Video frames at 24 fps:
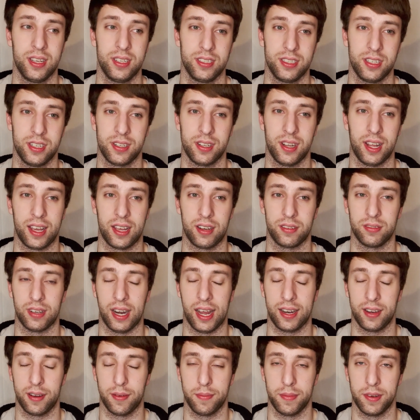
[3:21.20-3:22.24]
just like a
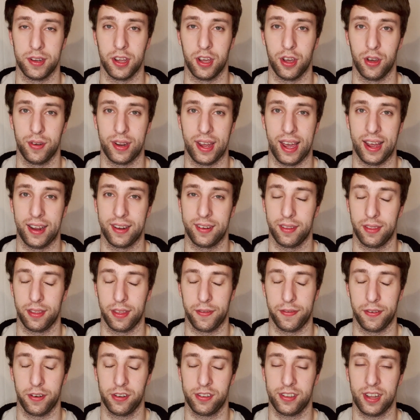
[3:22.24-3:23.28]
random dude, and the
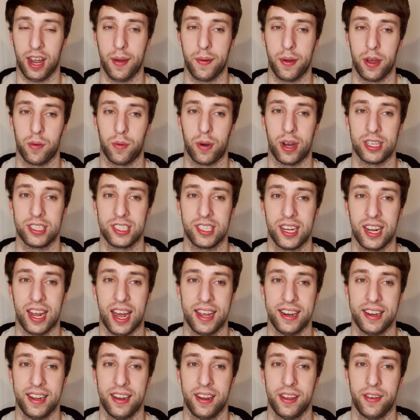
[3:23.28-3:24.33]
first time I watched it,
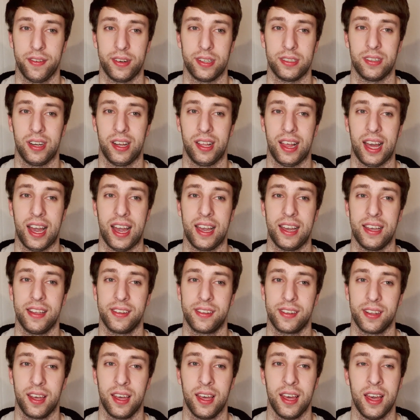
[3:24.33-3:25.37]
I didn't even
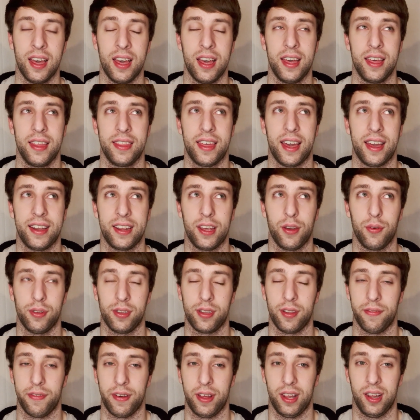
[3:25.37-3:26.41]
realize that he was
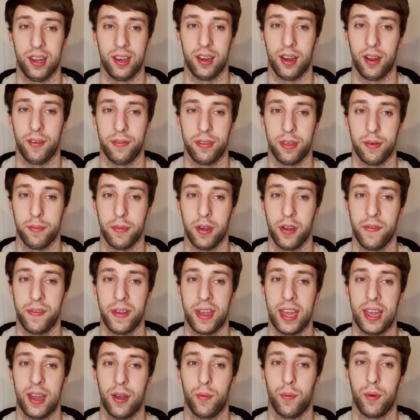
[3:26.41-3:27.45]
the villain of the
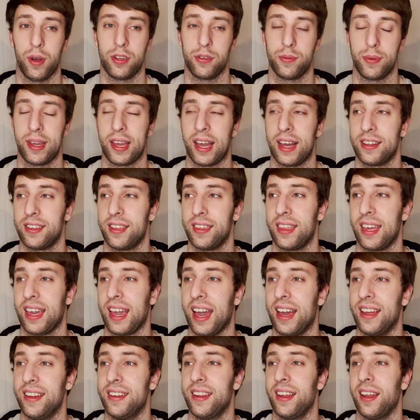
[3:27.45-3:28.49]
movie. Once we got to the
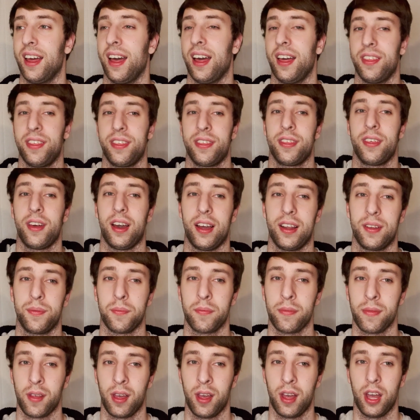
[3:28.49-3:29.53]
end, I thought,
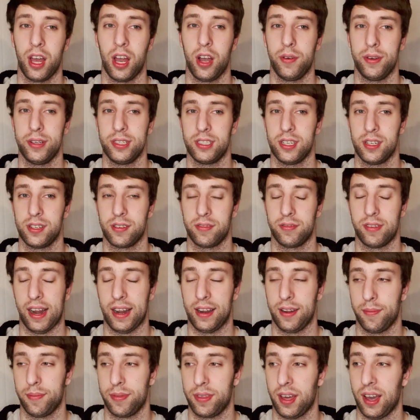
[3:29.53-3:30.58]
oh, he's just a
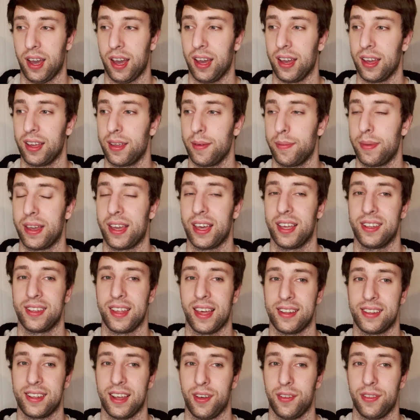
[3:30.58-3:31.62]
random thug, because
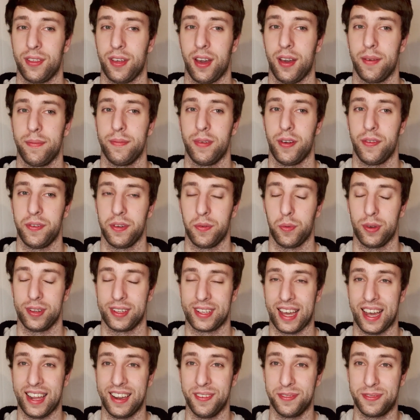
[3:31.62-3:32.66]
that's how the movie was
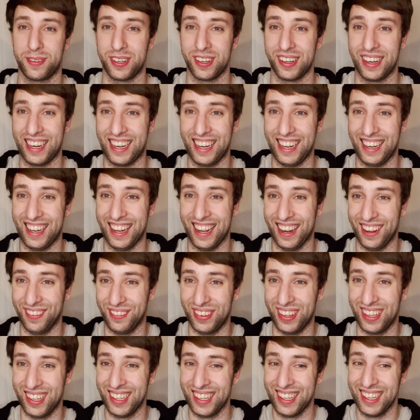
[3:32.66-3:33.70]
kind of treating him.
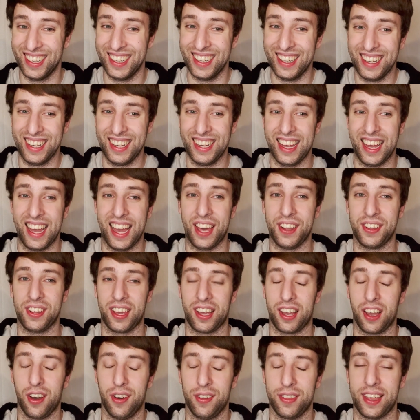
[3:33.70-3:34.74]
I was
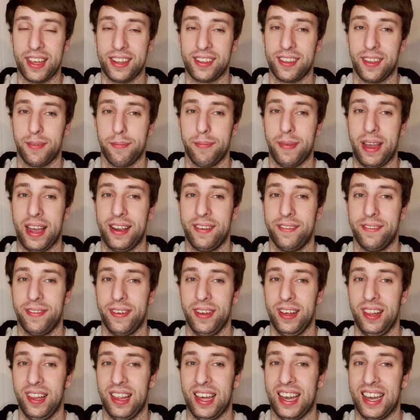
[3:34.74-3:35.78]
like, oh, that's the main
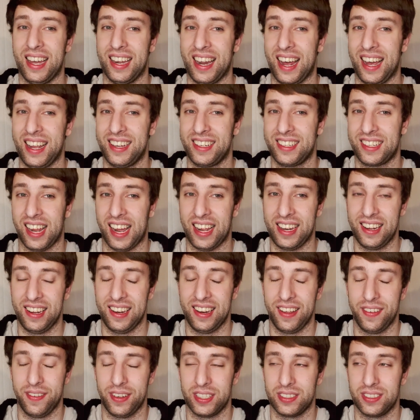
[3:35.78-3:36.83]
villain. I didn't
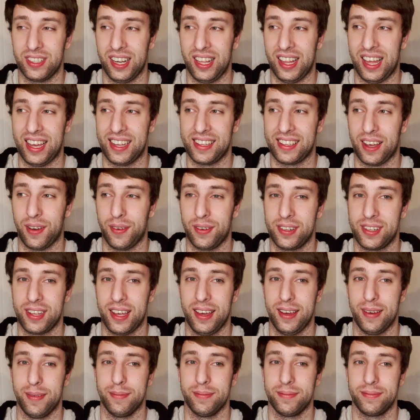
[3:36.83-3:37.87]
even realize that was
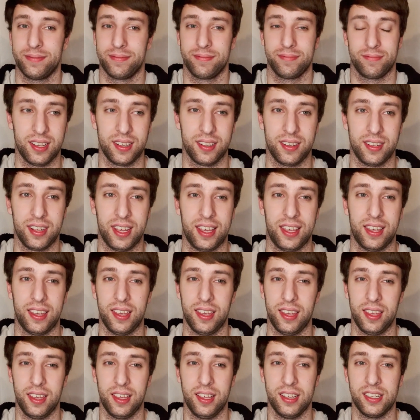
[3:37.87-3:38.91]
him. It's like,
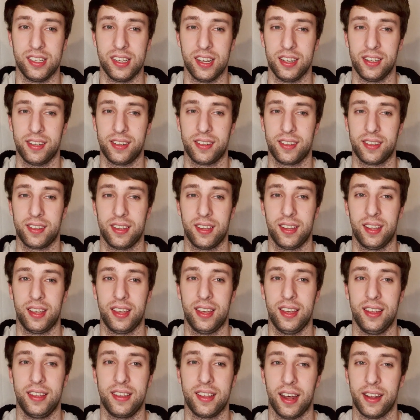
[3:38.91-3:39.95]
he
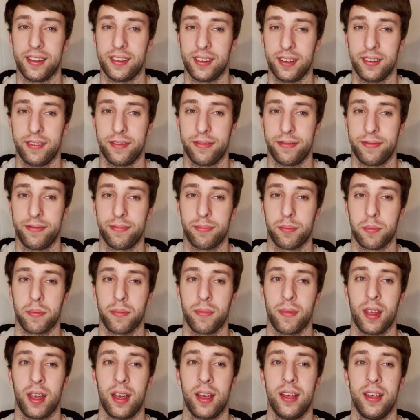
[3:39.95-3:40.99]
doesn't
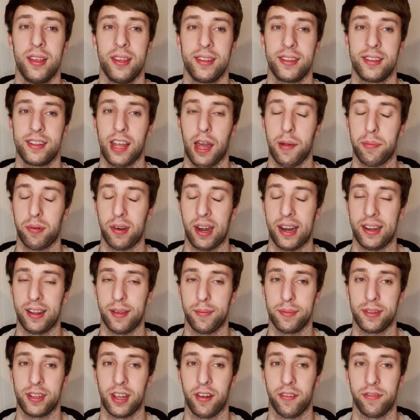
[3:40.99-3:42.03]
separate
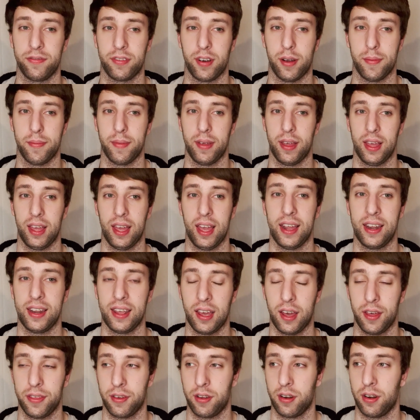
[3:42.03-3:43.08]
himself from any
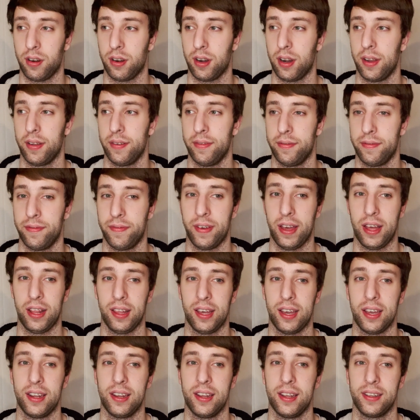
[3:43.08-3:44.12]
other
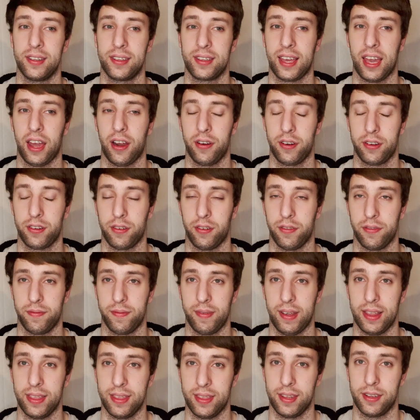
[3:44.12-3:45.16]
villainous character
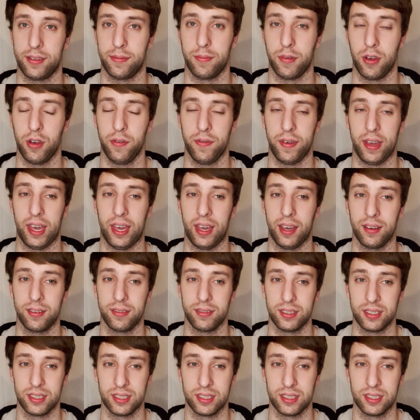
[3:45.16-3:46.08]
in this movie.